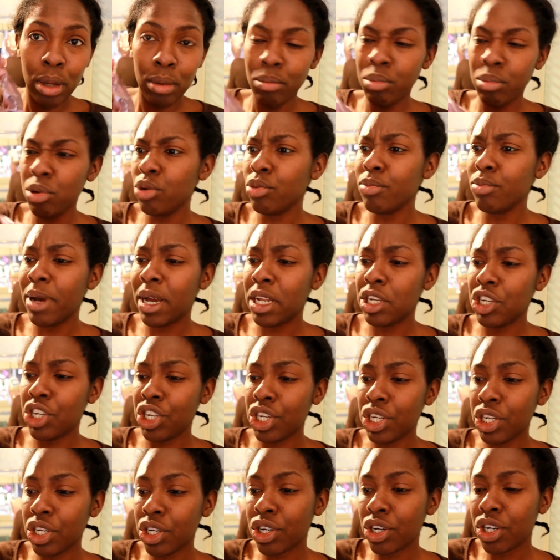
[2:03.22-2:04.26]
Blue
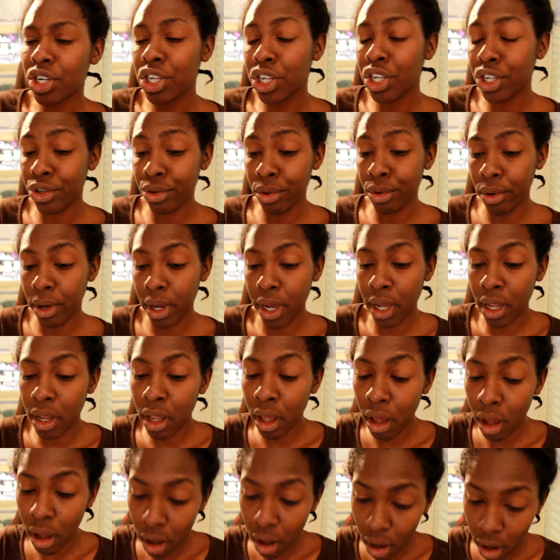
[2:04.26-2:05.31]
Magic coconut oil
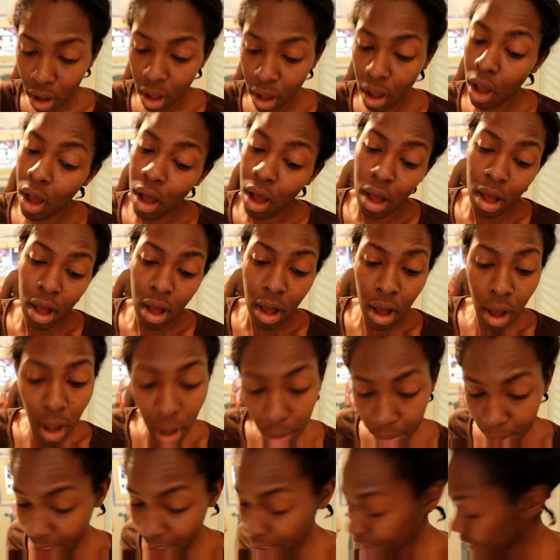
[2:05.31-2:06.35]
on my